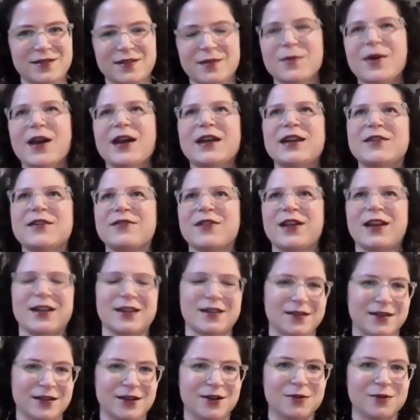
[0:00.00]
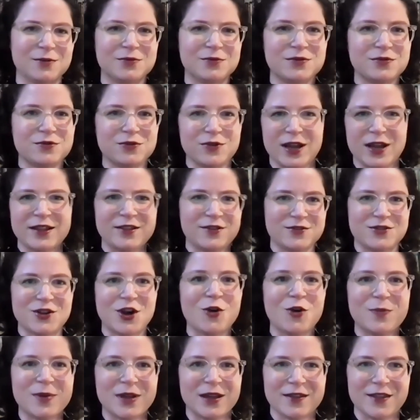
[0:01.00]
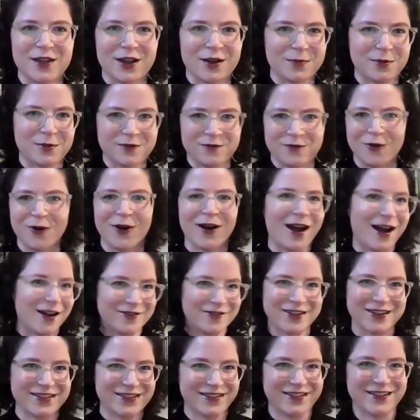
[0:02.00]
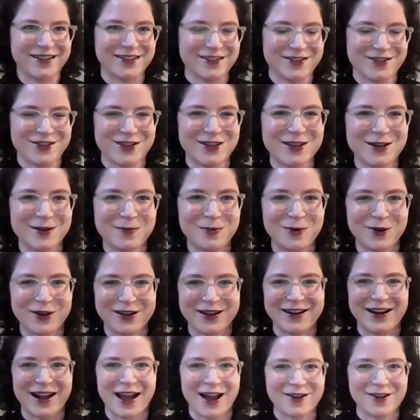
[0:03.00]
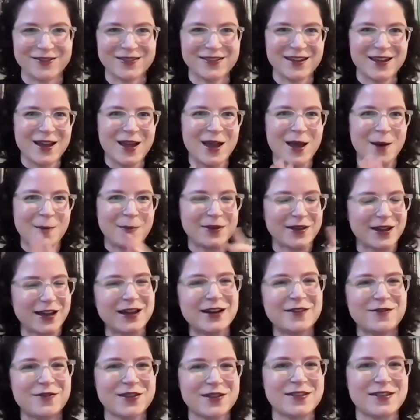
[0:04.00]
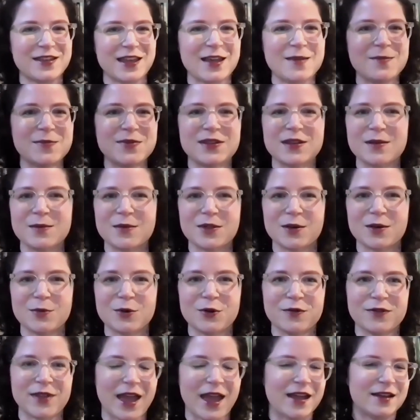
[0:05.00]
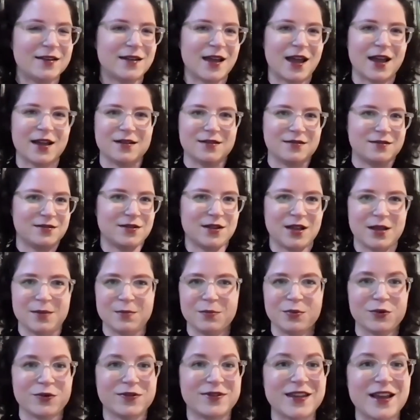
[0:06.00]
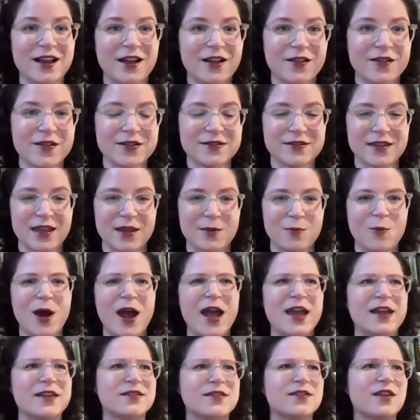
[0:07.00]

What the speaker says: some kind of like, you know, trans utopia there before, obviously, as Gina pointed out, but kind of the same similar moves and Brazil in the same way.